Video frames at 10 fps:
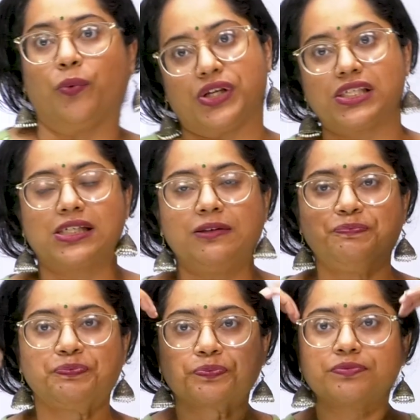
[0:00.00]
question
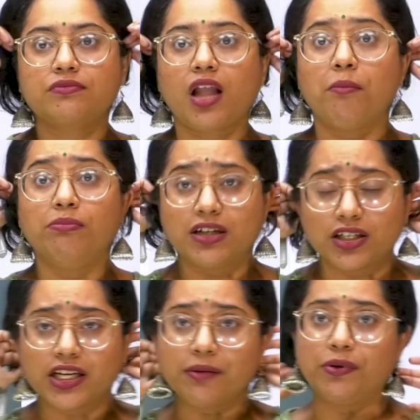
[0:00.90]

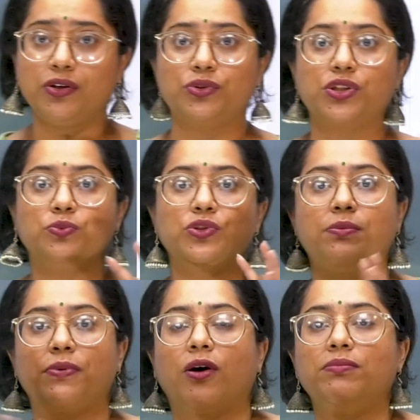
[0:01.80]
mercury pollution was
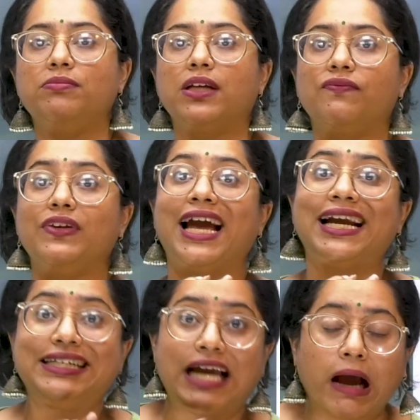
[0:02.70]
a problem that we
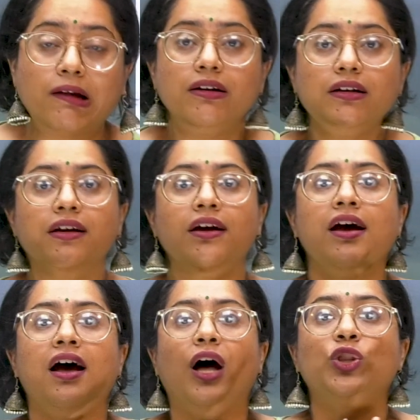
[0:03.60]
had tackled
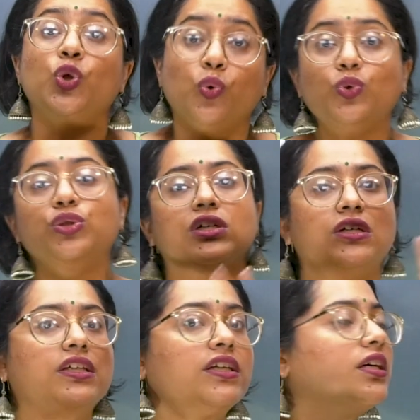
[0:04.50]
through
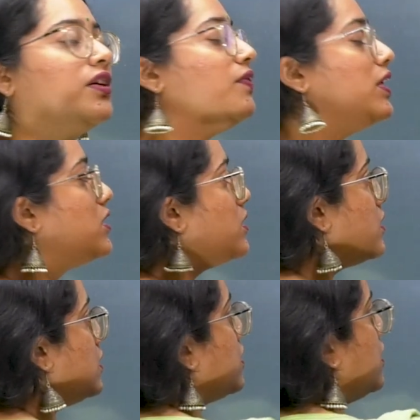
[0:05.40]
certain conventions and